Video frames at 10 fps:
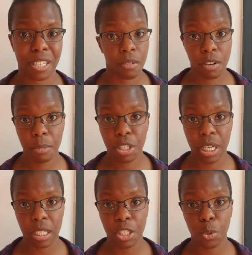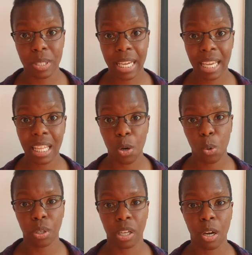From your challenge, we take that
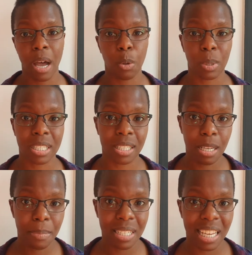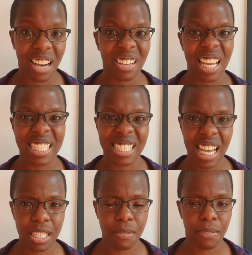audio and we snip it down and
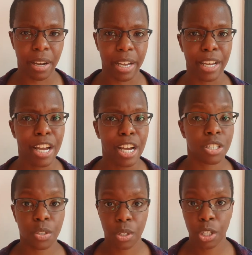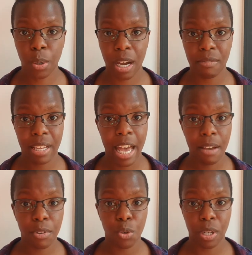sexify it so you have that
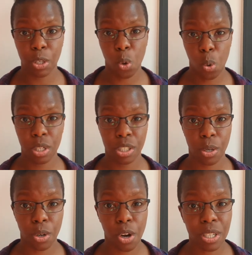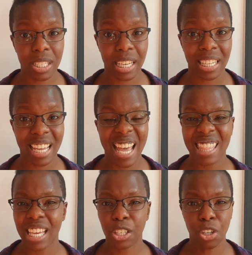evergreen cornerstone content
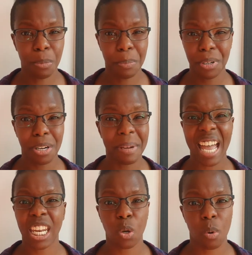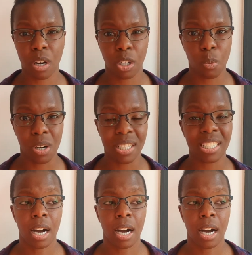that you can put up anywhere you want.